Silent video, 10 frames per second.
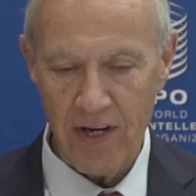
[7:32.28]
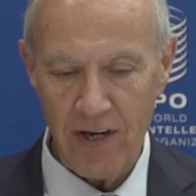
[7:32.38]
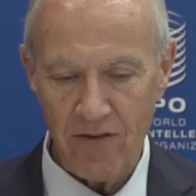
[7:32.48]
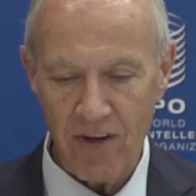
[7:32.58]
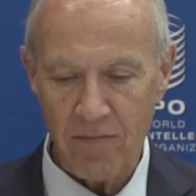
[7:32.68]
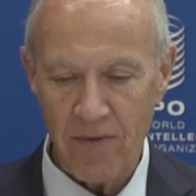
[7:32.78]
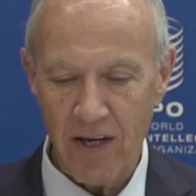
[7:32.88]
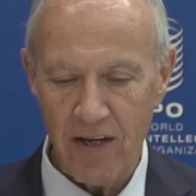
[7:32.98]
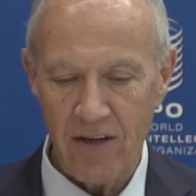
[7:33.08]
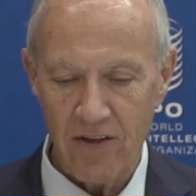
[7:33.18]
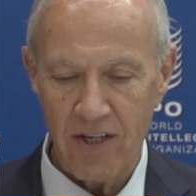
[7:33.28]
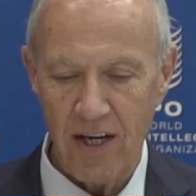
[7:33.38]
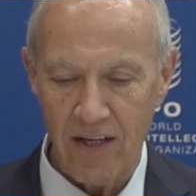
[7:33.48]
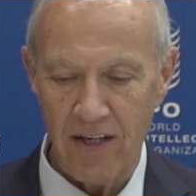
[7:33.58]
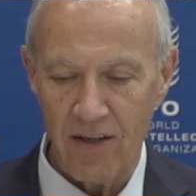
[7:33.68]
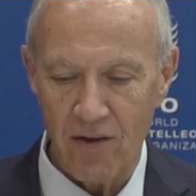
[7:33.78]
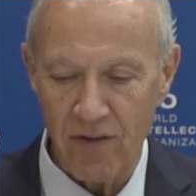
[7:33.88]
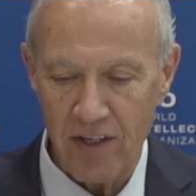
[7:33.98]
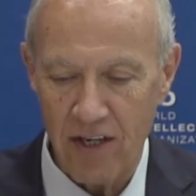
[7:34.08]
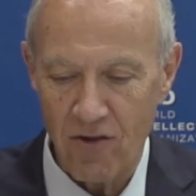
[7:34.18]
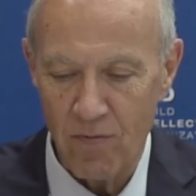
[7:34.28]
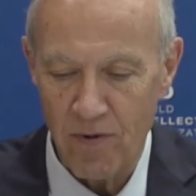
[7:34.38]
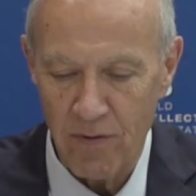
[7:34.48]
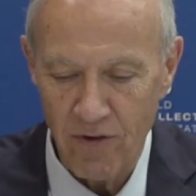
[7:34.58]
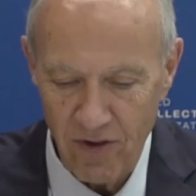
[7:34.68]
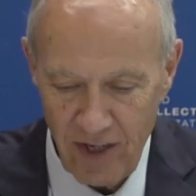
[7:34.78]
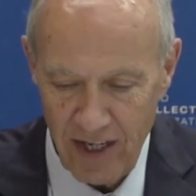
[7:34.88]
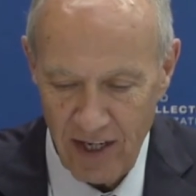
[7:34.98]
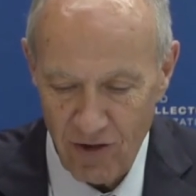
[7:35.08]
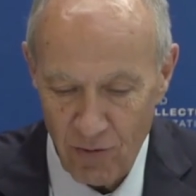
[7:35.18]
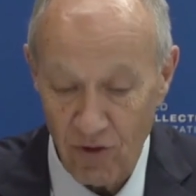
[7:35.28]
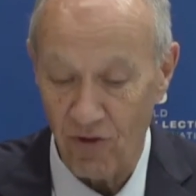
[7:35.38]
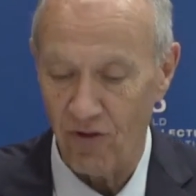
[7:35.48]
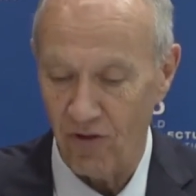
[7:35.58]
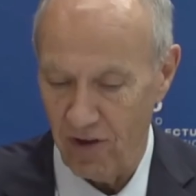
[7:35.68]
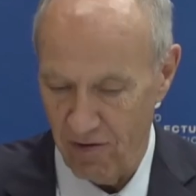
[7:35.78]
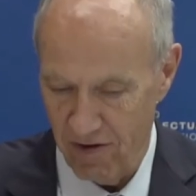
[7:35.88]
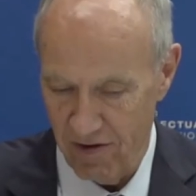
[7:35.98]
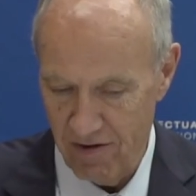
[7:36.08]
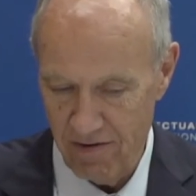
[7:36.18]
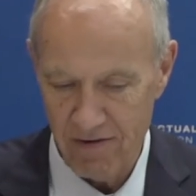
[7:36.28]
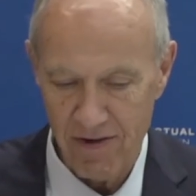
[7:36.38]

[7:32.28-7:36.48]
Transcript: I'd say my understanding of intellectual property as a teenager was zero,